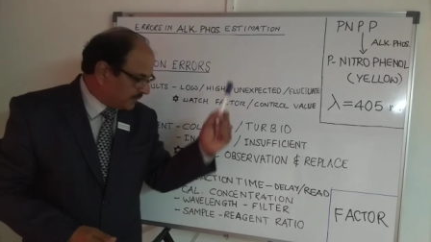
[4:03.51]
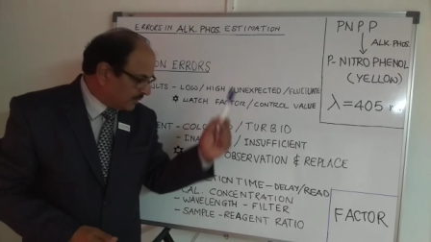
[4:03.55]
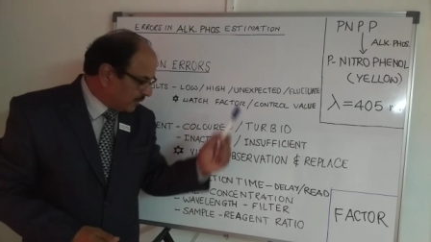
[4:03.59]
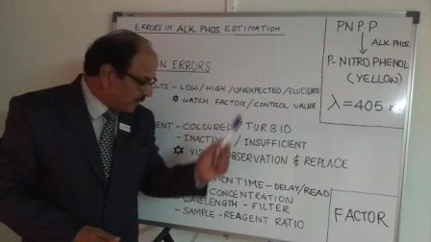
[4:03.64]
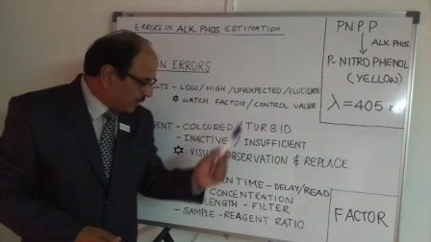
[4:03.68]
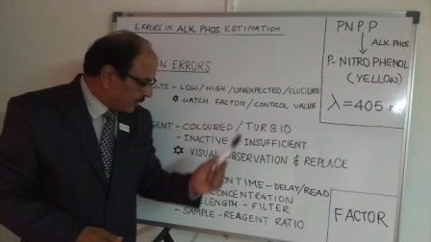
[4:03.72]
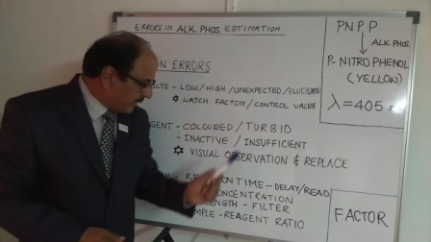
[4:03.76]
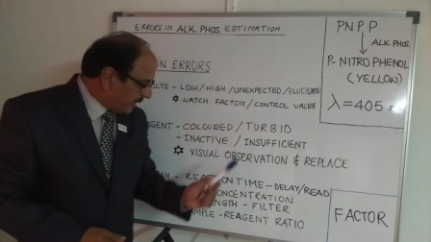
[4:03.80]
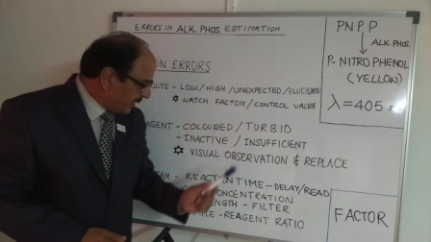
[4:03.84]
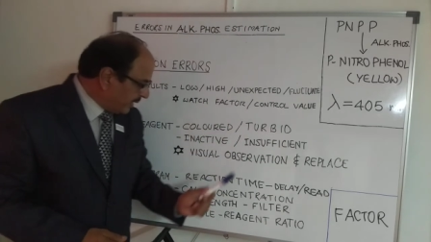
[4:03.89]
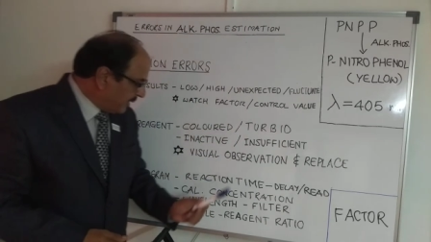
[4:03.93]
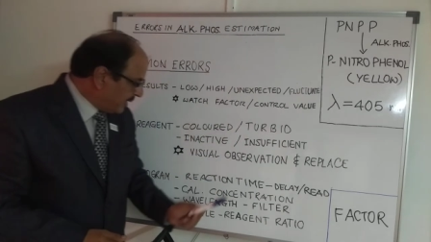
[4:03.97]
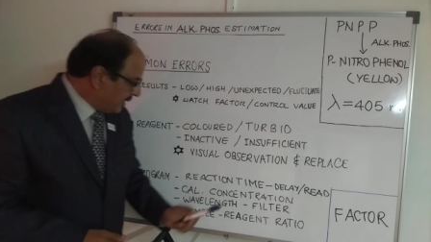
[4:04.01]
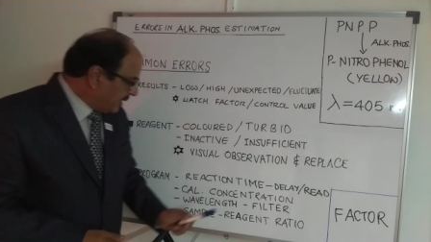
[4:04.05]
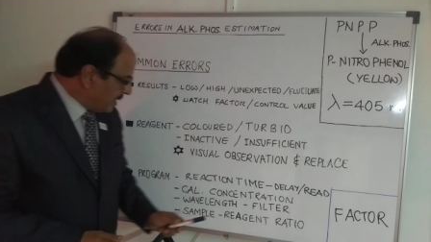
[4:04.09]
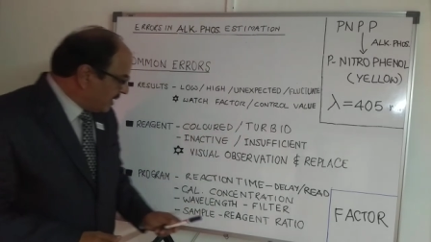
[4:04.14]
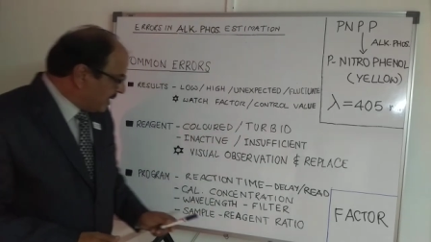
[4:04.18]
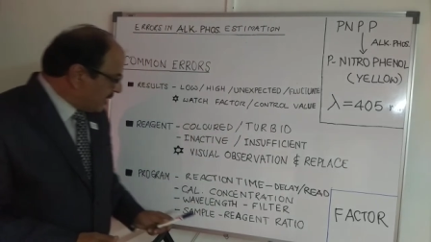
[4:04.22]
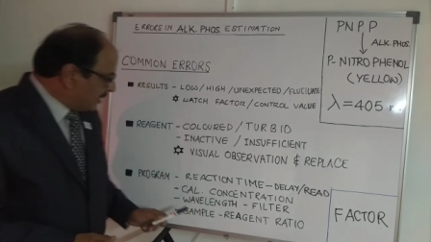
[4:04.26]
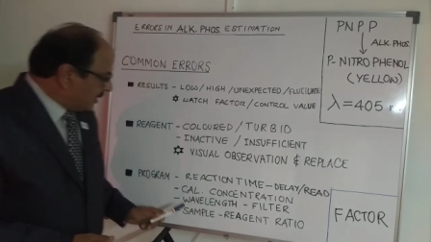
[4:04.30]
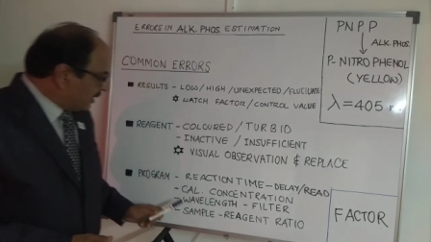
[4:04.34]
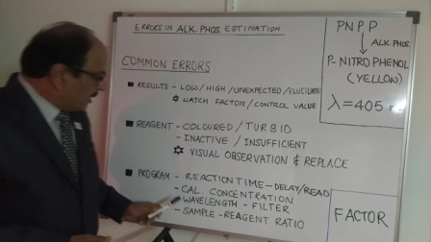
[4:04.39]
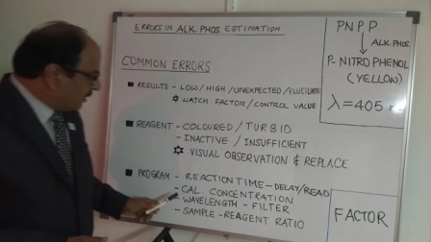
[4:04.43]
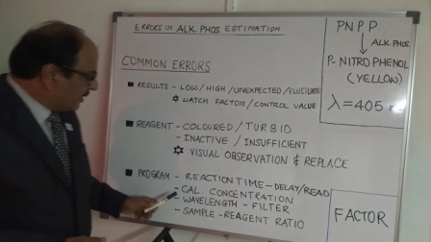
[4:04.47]
Okay,
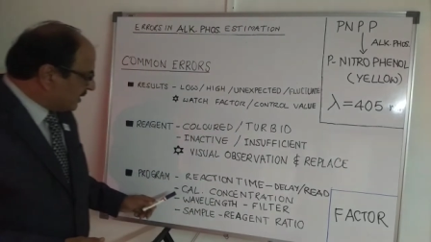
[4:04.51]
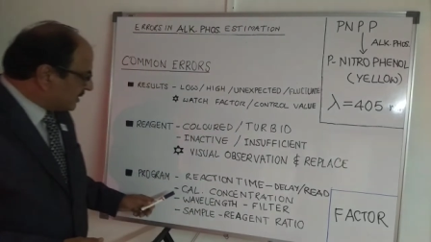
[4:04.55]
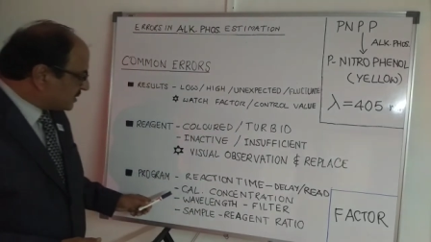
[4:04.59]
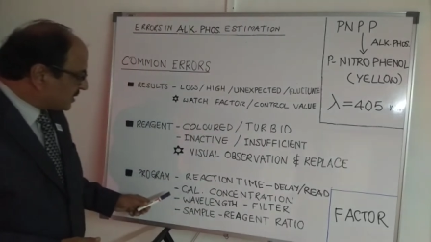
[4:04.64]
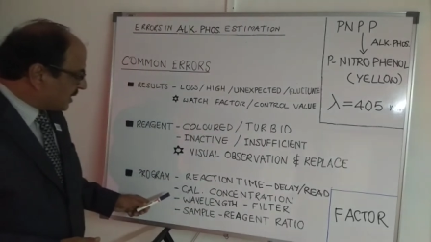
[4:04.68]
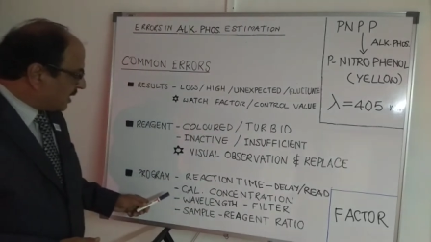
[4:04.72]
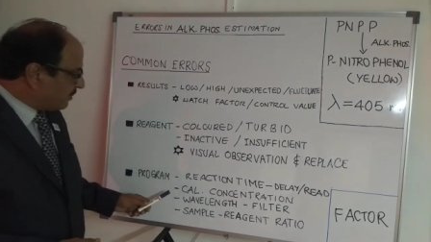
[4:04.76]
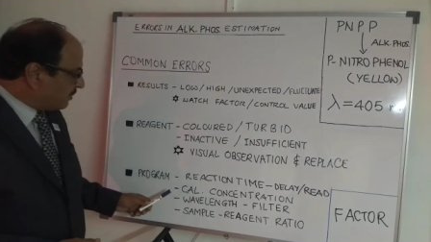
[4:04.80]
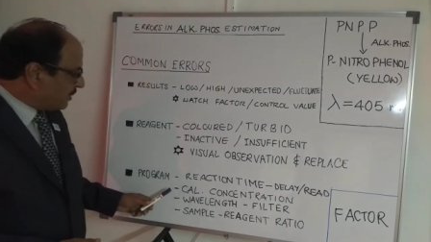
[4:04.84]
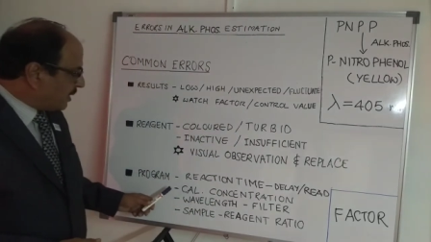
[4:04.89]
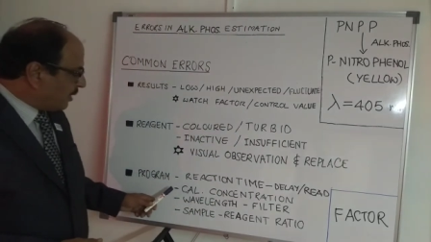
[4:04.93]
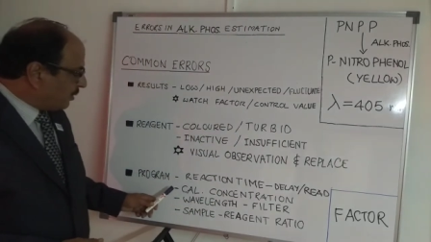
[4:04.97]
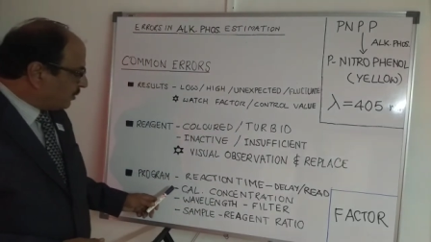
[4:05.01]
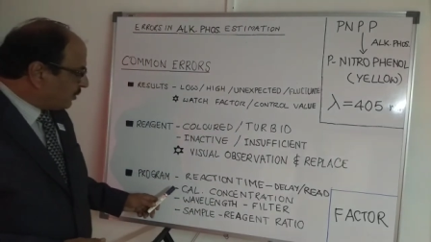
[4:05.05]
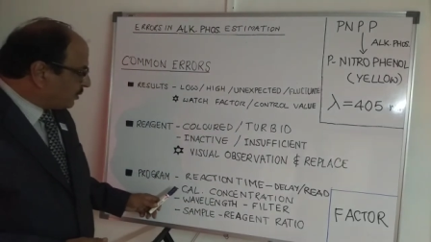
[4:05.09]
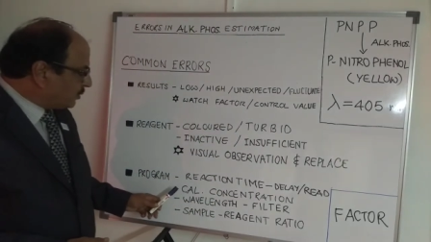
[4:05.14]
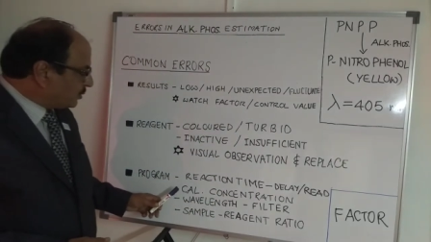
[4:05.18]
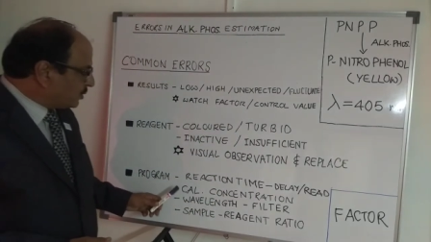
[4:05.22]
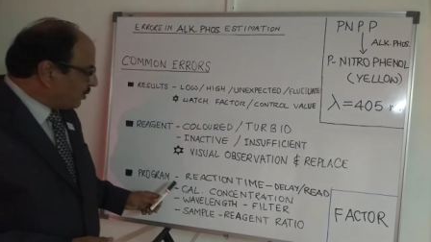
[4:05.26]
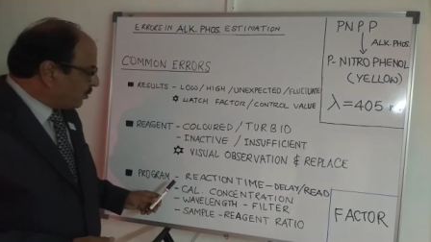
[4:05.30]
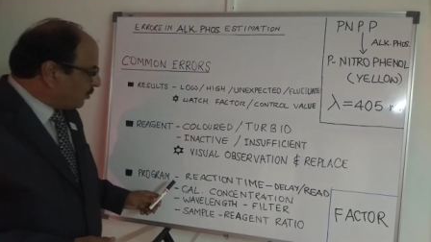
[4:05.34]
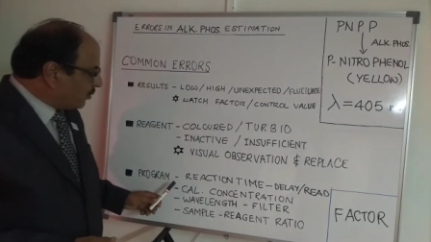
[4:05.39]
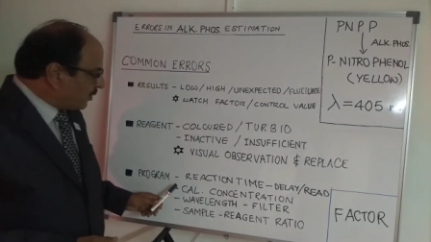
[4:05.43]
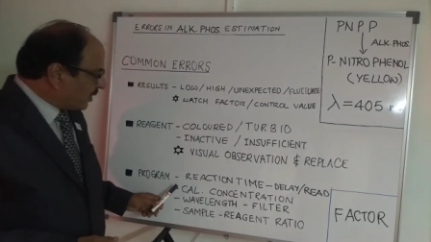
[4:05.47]
now let's come down to
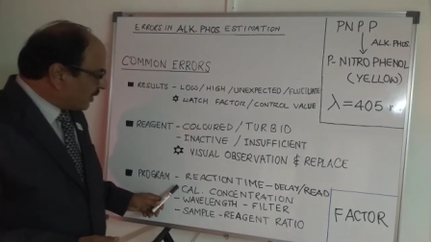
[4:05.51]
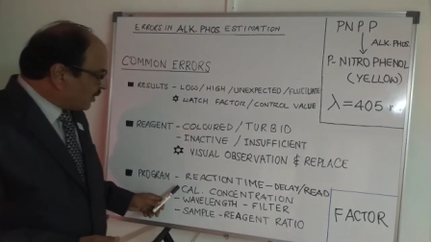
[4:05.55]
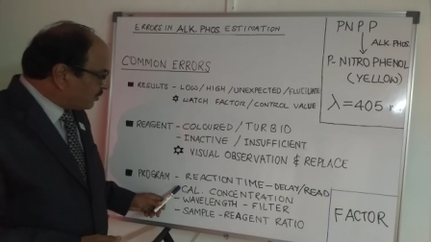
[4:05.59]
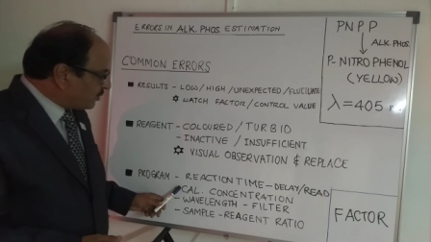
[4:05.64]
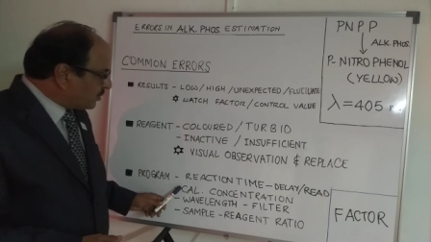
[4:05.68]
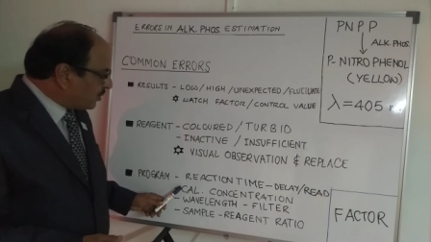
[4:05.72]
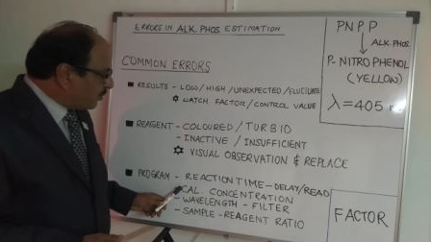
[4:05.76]
the one of